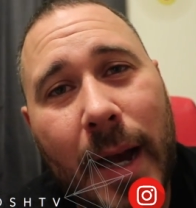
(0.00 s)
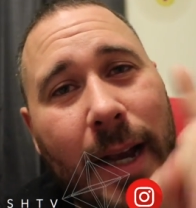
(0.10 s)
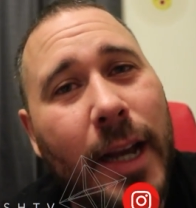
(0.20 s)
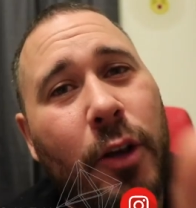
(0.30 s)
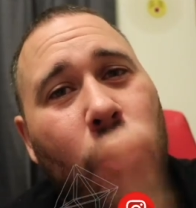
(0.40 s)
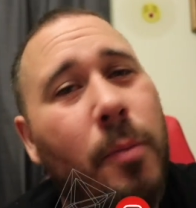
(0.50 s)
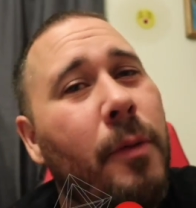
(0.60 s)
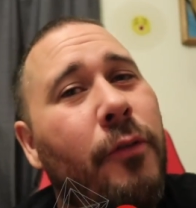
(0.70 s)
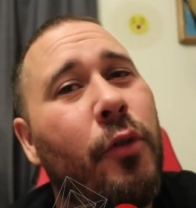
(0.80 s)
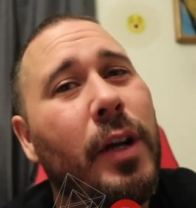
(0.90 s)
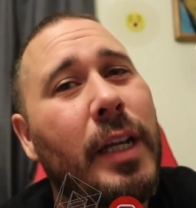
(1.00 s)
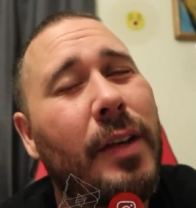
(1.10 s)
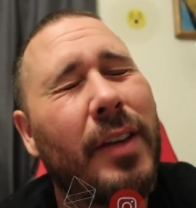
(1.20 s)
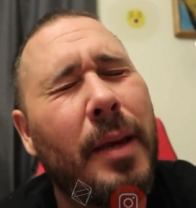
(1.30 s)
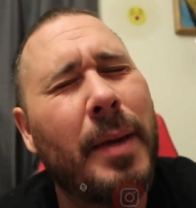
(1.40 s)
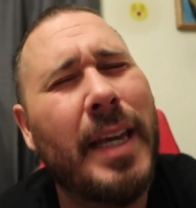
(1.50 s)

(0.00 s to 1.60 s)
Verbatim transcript: I gotta go before you leave. Give me